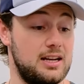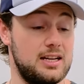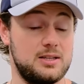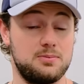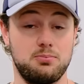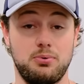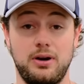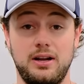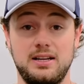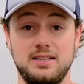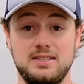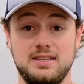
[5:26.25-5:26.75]
its
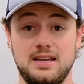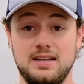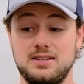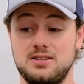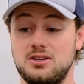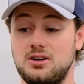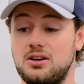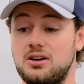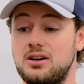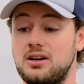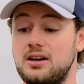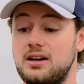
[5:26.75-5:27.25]

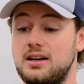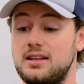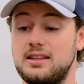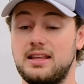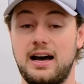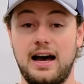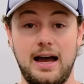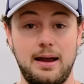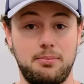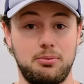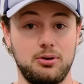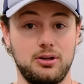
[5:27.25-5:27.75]
predecessor, the
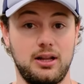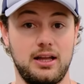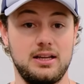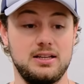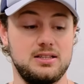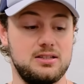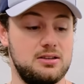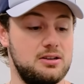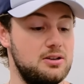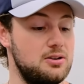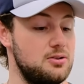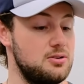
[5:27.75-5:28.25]
HyperLite
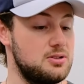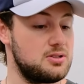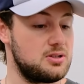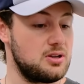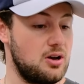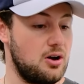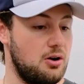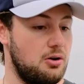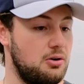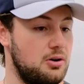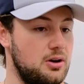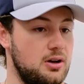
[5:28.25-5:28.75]
2,
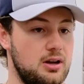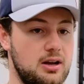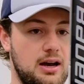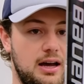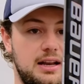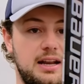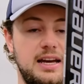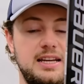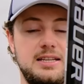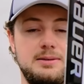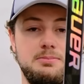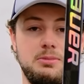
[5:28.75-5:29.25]
so a
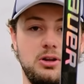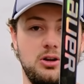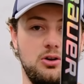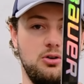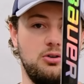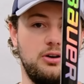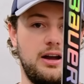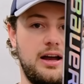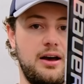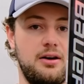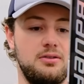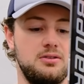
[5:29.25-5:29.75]
nice middle
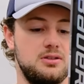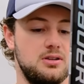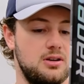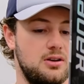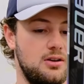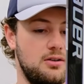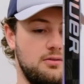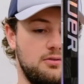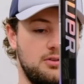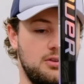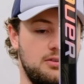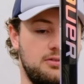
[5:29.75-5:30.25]
ground
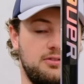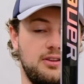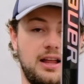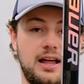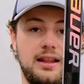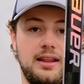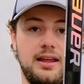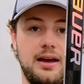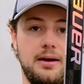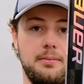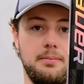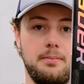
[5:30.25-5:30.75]
for the
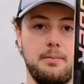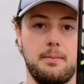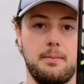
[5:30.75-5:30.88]
FLYLITE.